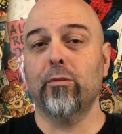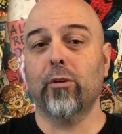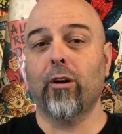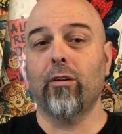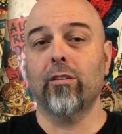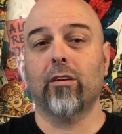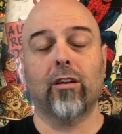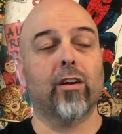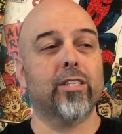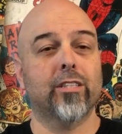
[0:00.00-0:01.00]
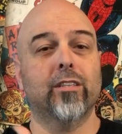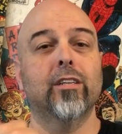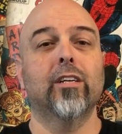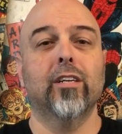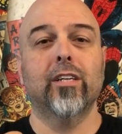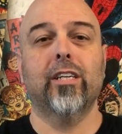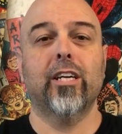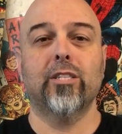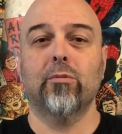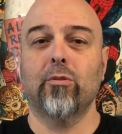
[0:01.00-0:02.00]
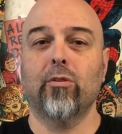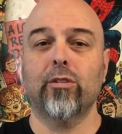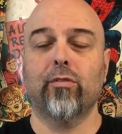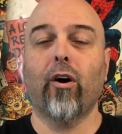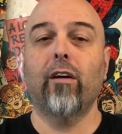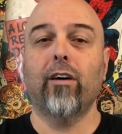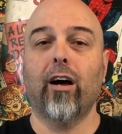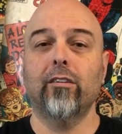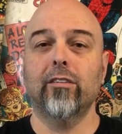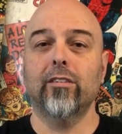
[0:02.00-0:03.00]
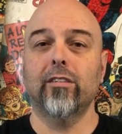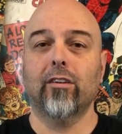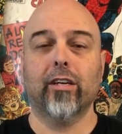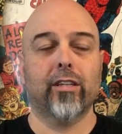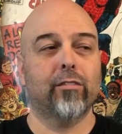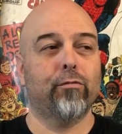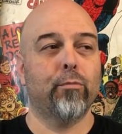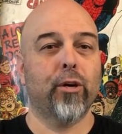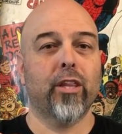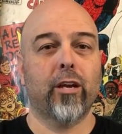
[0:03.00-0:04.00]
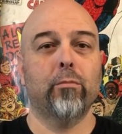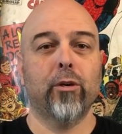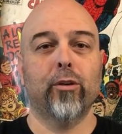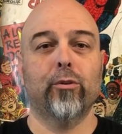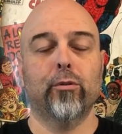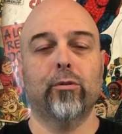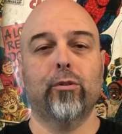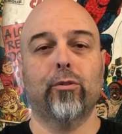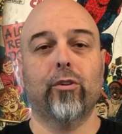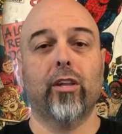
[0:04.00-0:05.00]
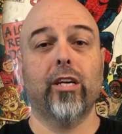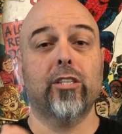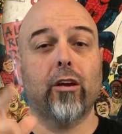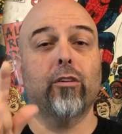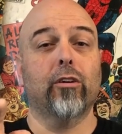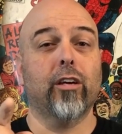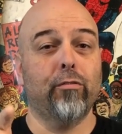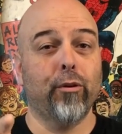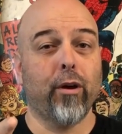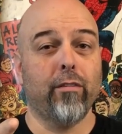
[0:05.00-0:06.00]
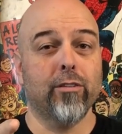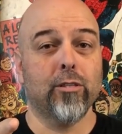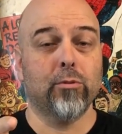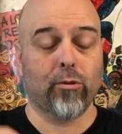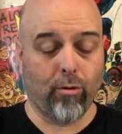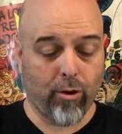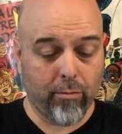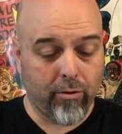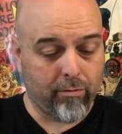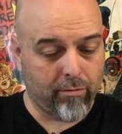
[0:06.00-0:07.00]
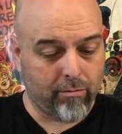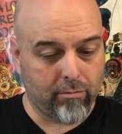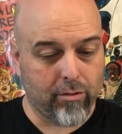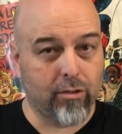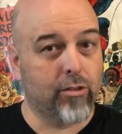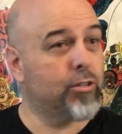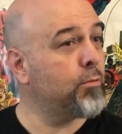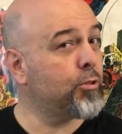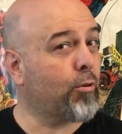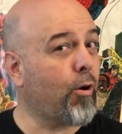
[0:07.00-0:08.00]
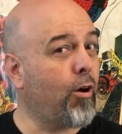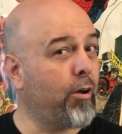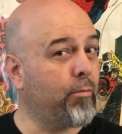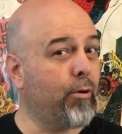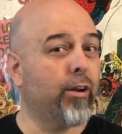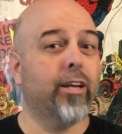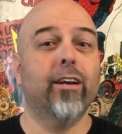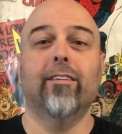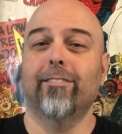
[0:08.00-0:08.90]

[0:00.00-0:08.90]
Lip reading: goal. I'd like to get to a nice 500. Like, for me, that'd be a good thing. So look, if you haven't subscribed, subscribe right now.